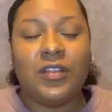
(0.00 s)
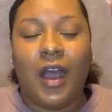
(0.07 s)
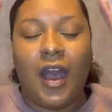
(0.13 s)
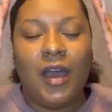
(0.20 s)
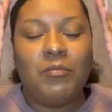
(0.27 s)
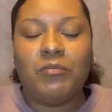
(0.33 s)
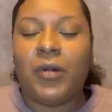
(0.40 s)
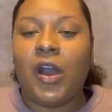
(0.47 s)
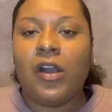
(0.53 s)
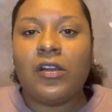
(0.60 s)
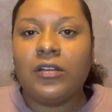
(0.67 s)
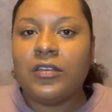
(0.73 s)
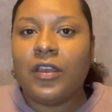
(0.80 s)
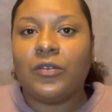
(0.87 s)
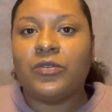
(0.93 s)

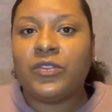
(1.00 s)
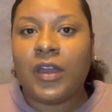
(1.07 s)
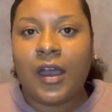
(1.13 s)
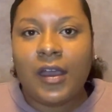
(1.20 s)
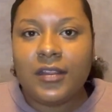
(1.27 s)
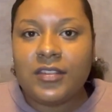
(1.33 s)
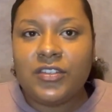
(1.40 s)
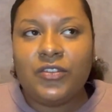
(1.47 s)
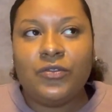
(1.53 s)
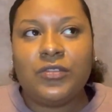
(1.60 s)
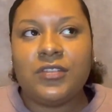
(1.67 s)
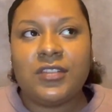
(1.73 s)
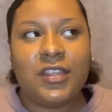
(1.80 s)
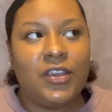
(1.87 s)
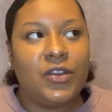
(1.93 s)
unboggle your thoughts. You
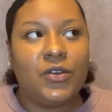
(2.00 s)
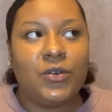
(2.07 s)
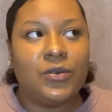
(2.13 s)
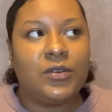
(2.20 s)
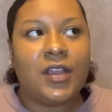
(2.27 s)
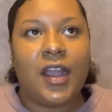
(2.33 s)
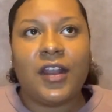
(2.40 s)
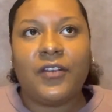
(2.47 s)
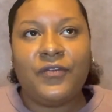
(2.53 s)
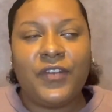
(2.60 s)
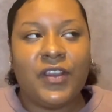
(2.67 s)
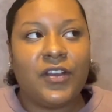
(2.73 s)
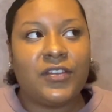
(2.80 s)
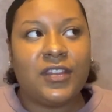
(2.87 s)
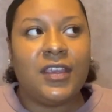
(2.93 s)
still kind of
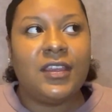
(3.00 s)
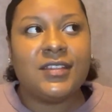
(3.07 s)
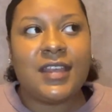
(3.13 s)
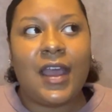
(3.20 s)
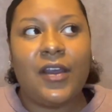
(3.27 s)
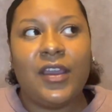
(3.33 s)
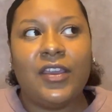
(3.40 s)
figure things out,